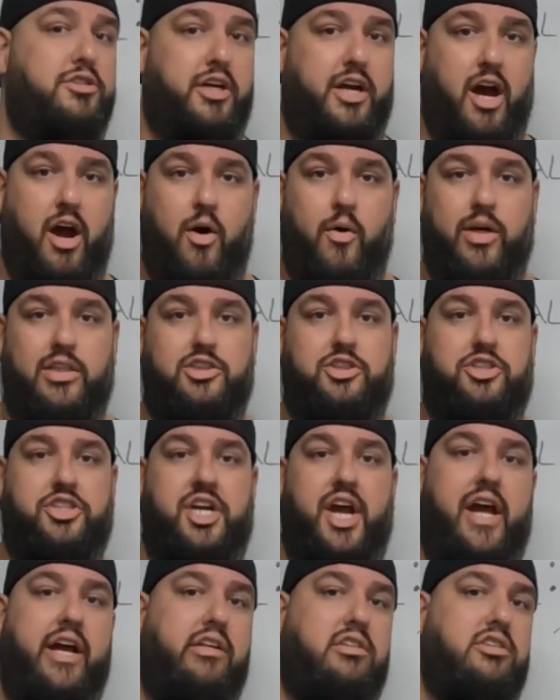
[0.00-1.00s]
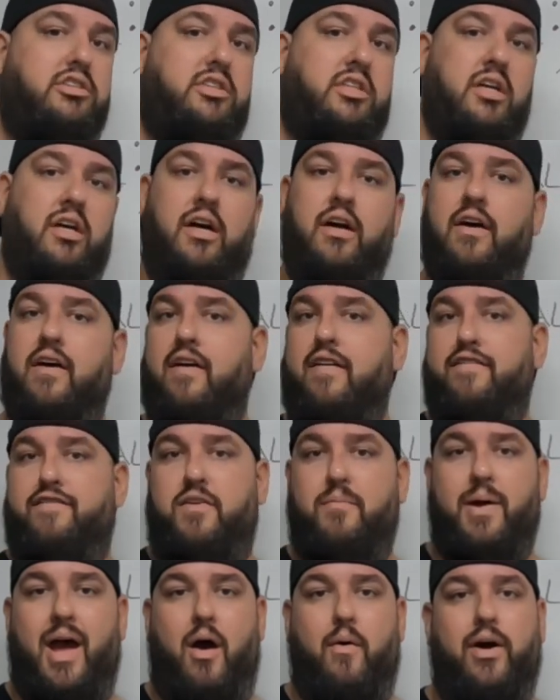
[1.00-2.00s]
ago has changed
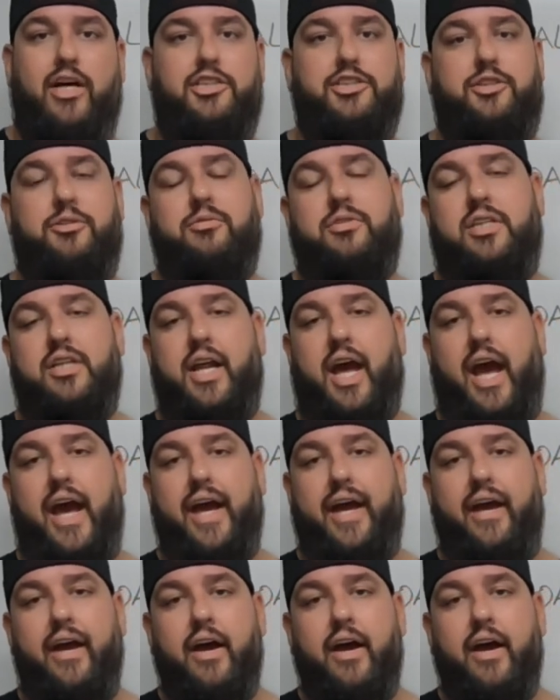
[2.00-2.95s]
from how I shoot today.